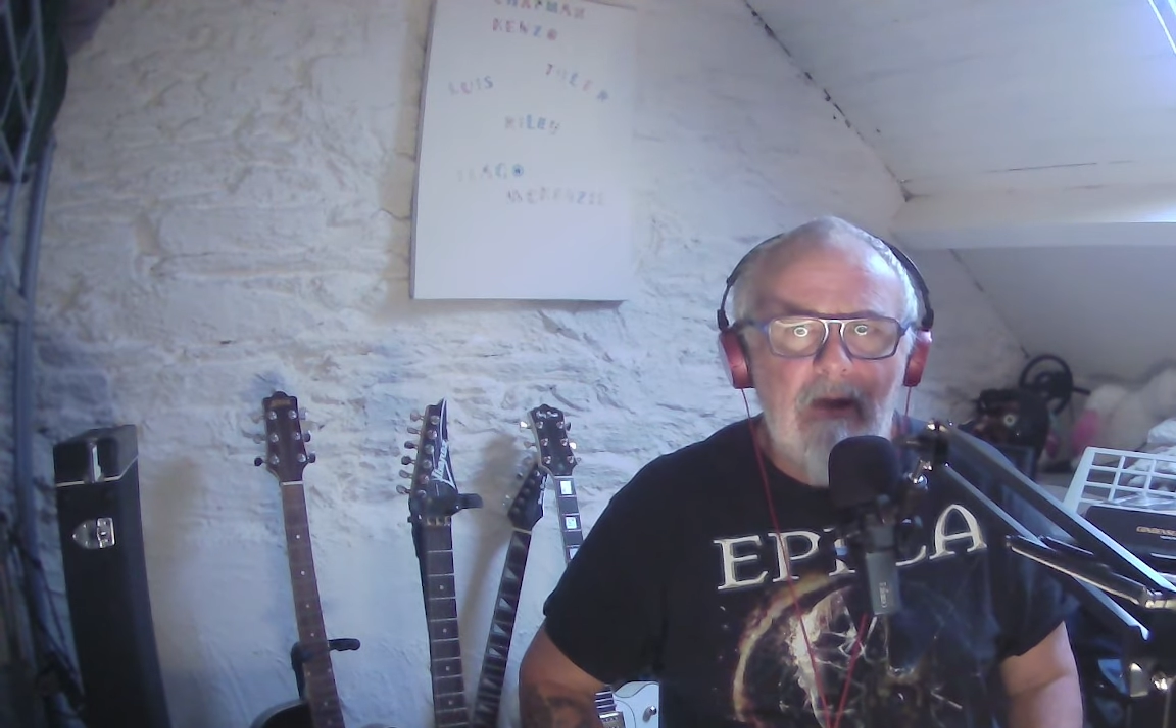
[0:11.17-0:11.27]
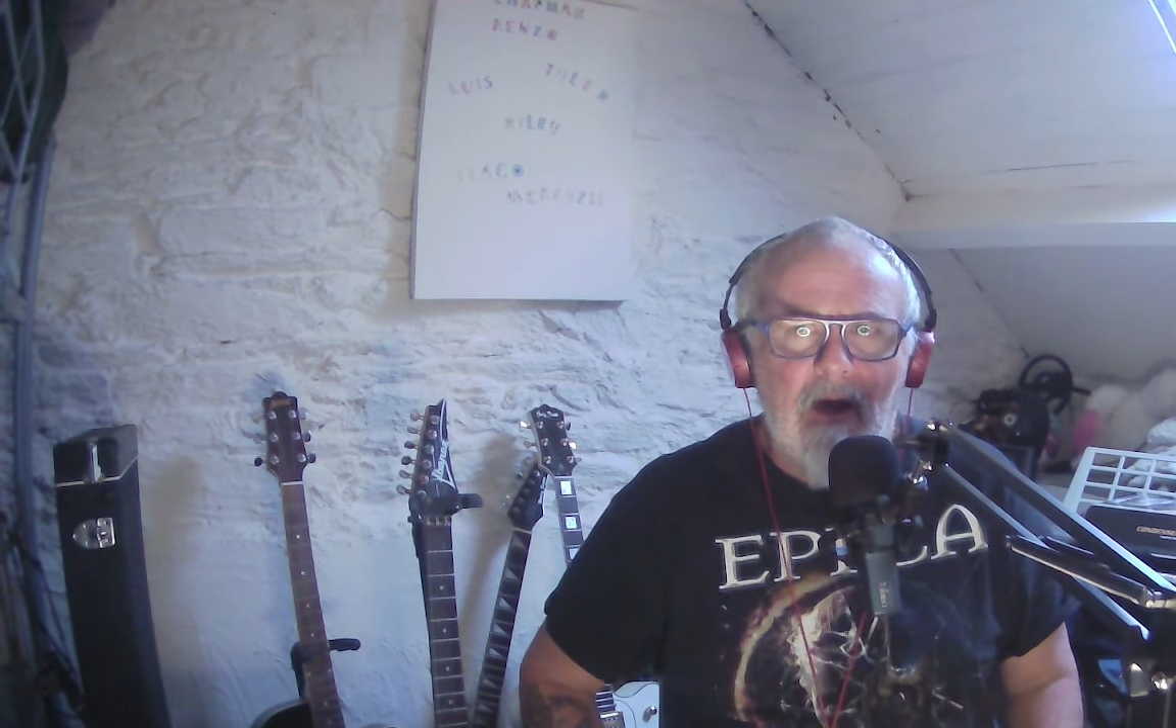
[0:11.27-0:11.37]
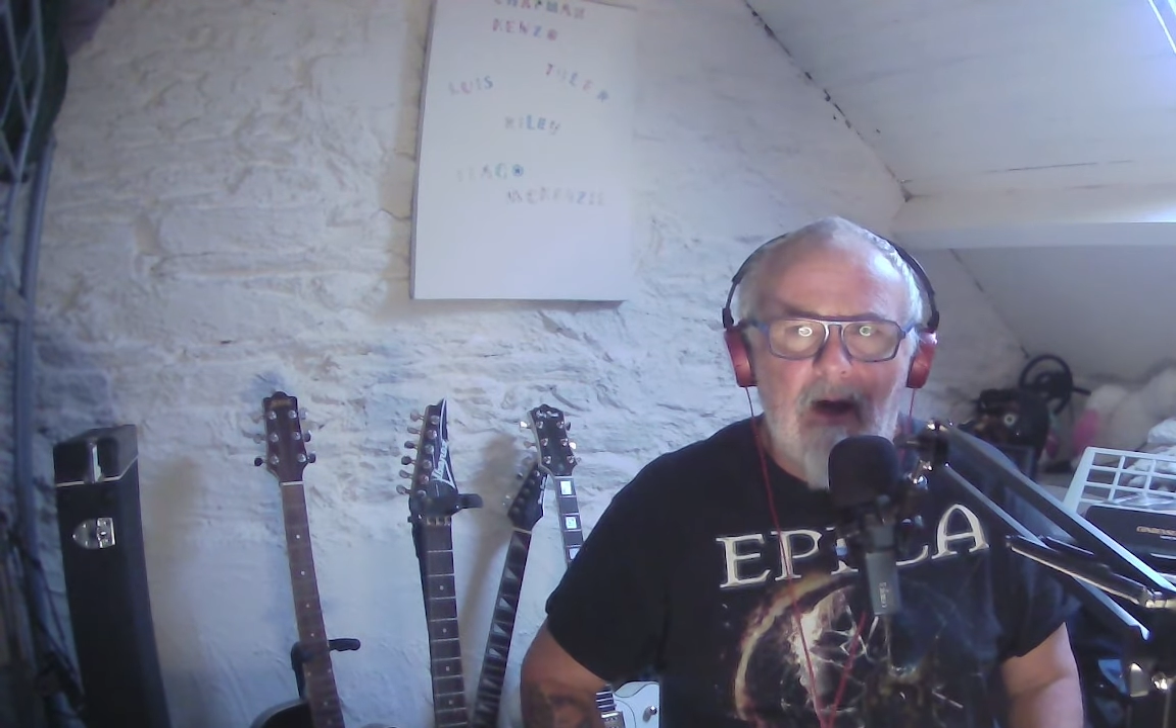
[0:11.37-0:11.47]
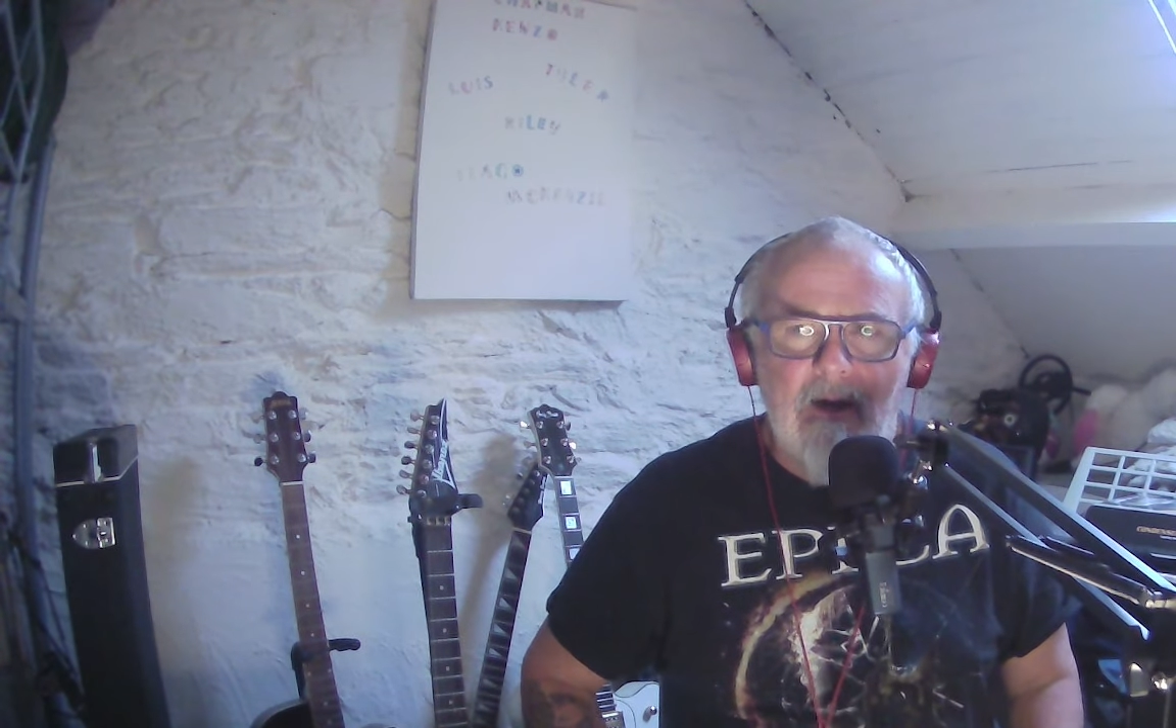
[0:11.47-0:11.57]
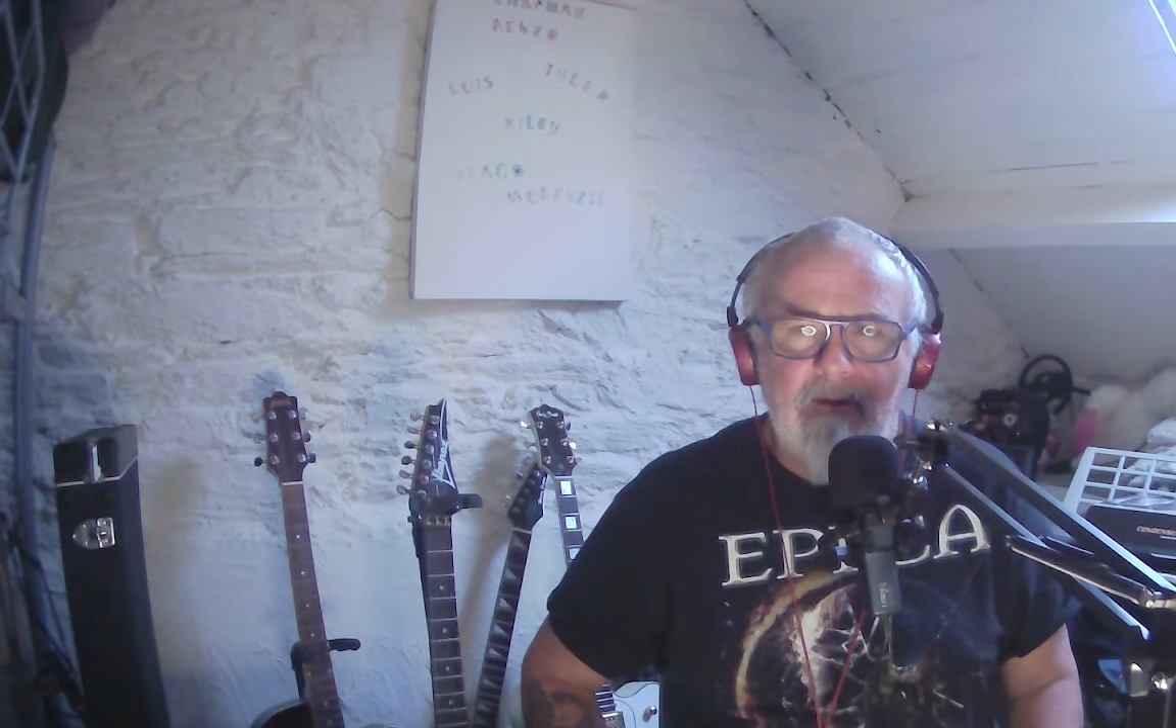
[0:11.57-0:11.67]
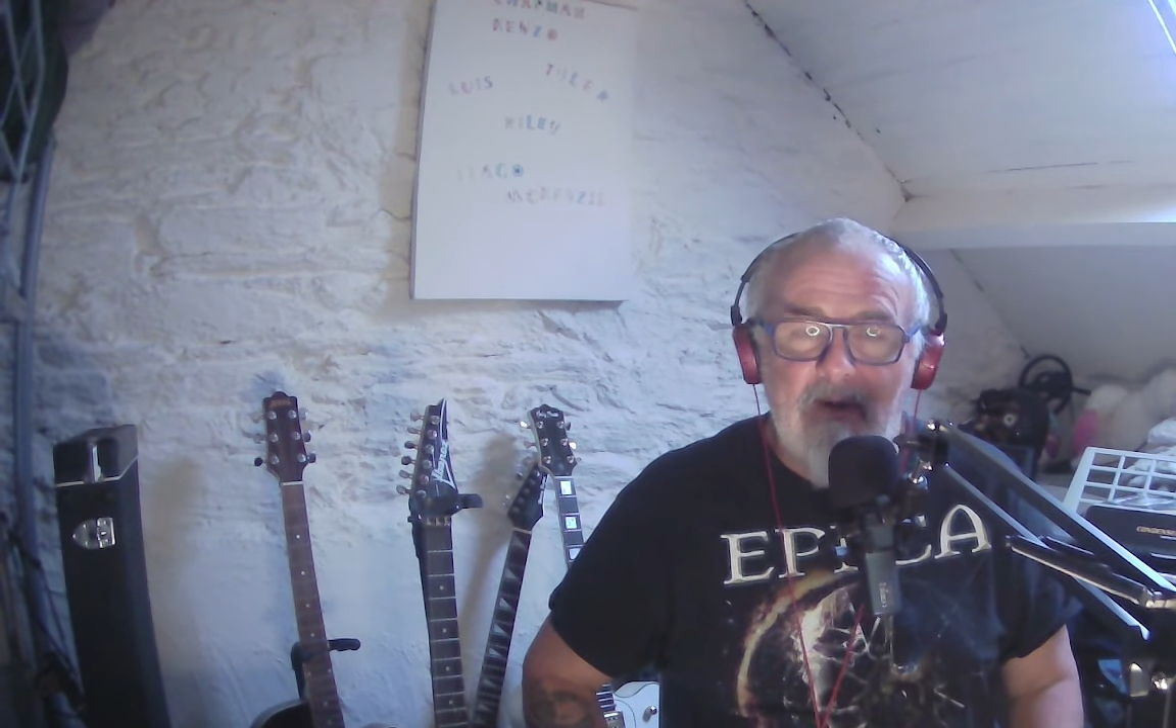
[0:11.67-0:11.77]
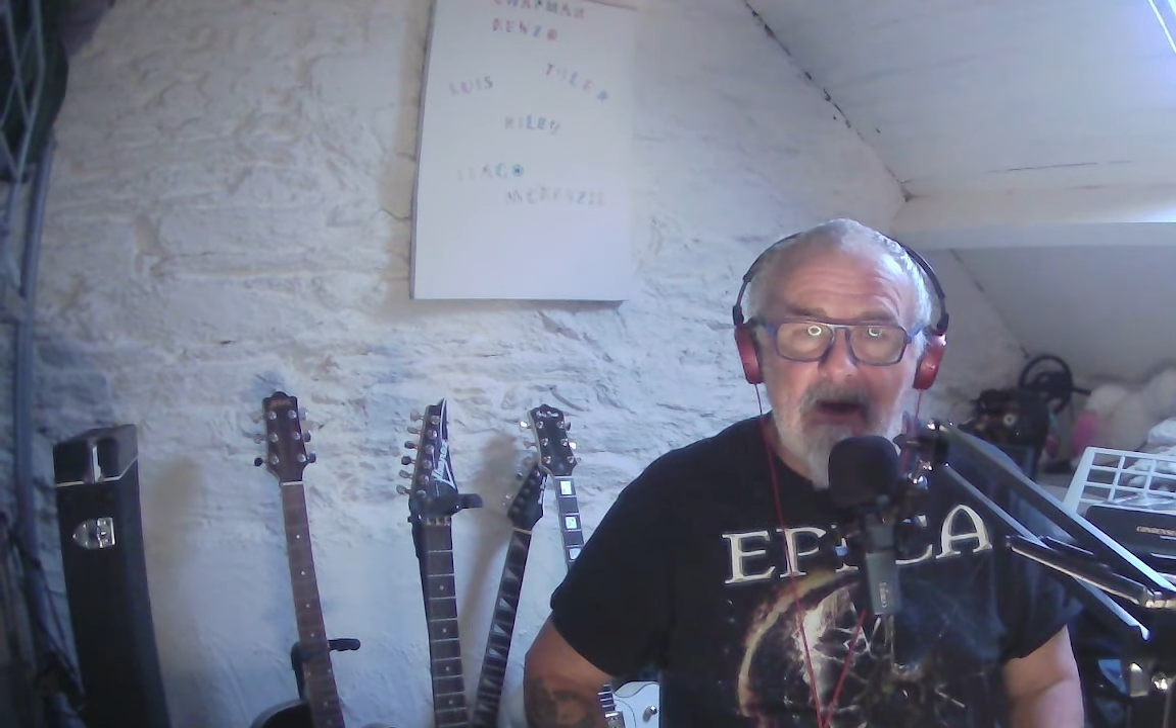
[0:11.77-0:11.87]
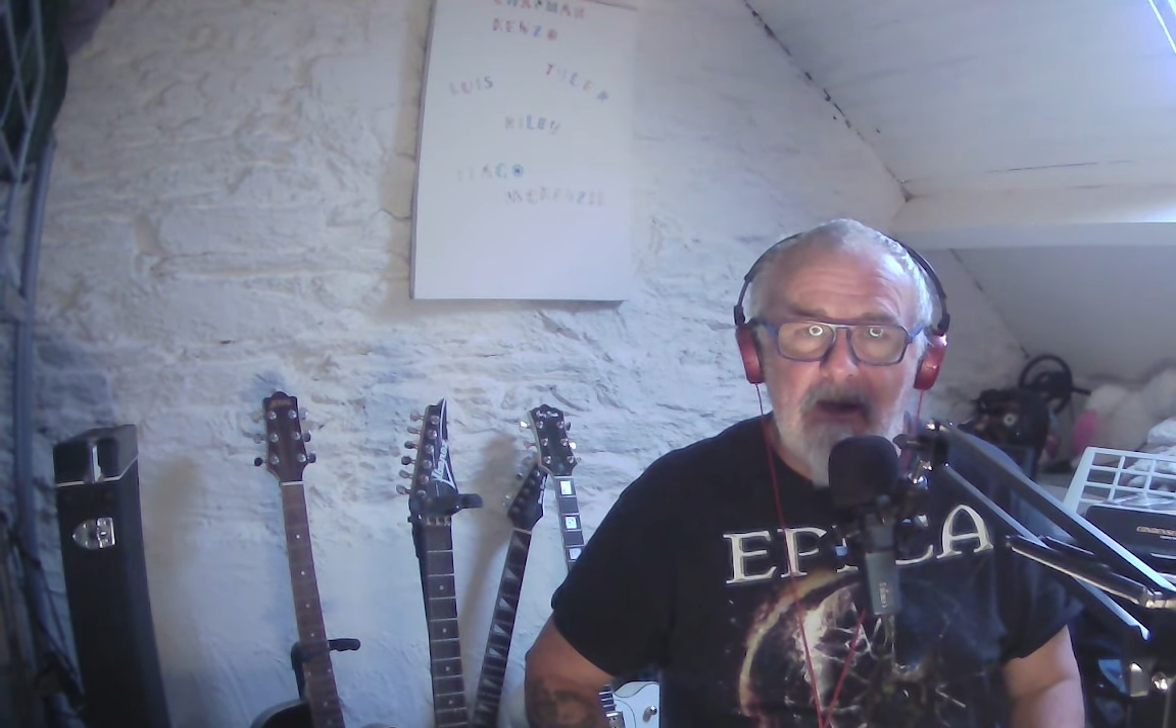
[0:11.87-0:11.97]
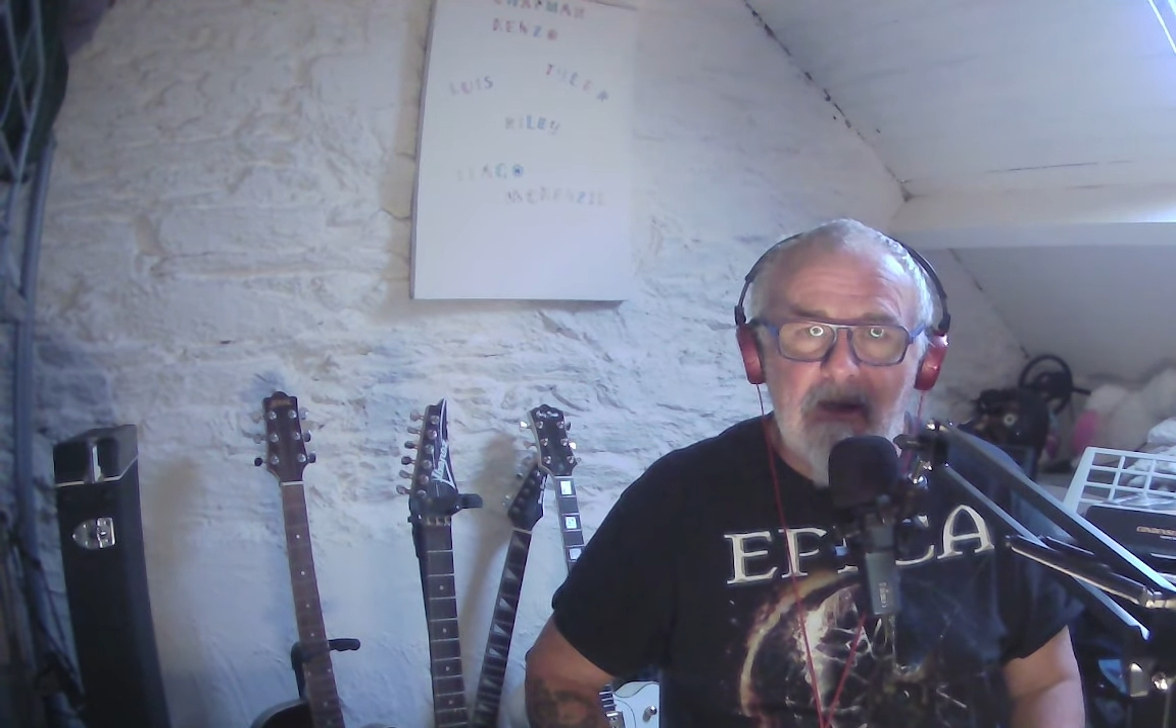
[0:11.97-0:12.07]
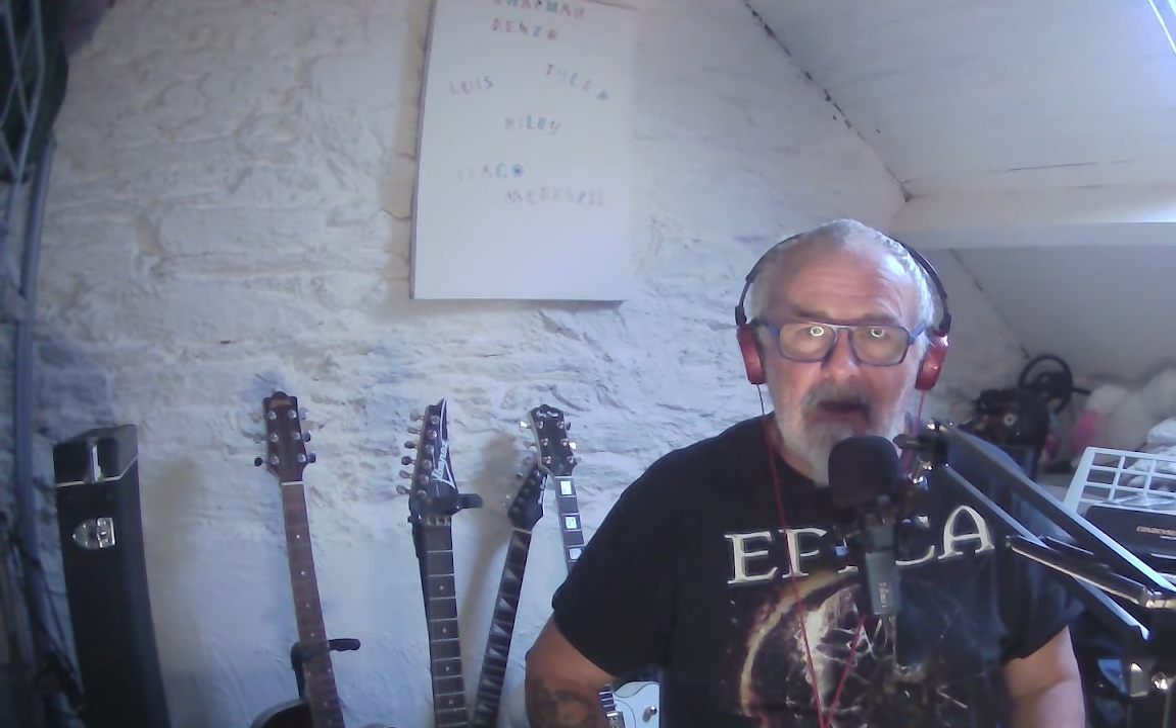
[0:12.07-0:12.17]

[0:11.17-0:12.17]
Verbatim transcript: Hi Ren.